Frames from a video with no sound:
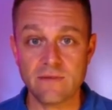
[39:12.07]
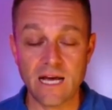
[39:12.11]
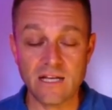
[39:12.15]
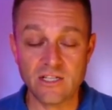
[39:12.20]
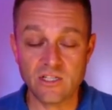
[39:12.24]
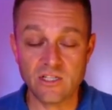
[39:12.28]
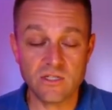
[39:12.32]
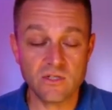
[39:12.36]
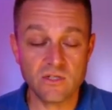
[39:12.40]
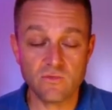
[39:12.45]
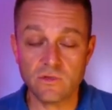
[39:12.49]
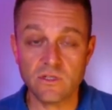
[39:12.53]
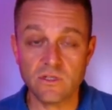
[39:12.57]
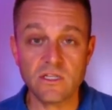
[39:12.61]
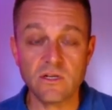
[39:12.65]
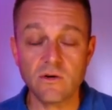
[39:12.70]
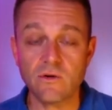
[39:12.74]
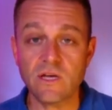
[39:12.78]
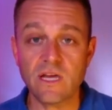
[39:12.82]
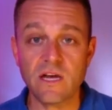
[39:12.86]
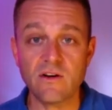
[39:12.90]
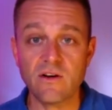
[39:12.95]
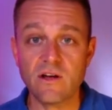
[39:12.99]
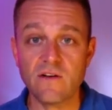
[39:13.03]
I just really don't
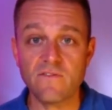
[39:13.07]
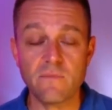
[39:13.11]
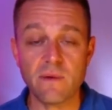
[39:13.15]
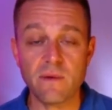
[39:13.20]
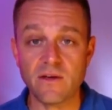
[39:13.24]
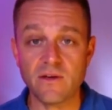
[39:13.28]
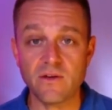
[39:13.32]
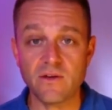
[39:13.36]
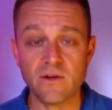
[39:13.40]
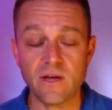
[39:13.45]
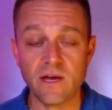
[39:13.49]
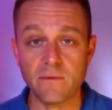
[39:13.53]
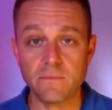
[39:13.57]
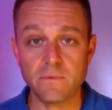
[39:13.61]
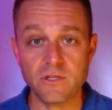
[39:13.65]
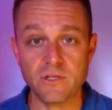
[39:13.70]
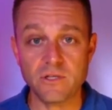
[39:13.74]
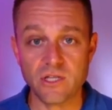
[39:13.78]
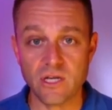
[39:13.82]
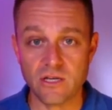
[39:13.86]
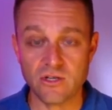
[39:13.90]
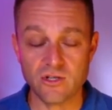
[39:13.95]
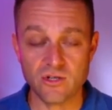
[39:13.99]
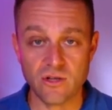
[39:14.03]
care enough about you to help you
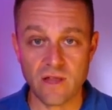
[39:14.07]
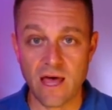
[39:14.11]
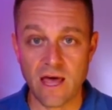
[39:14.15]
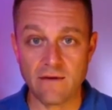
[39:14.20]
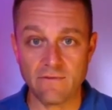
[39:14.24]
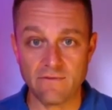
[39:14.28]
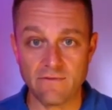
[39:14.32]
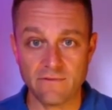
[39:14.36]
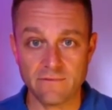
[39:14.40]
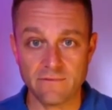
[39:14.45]
change your life.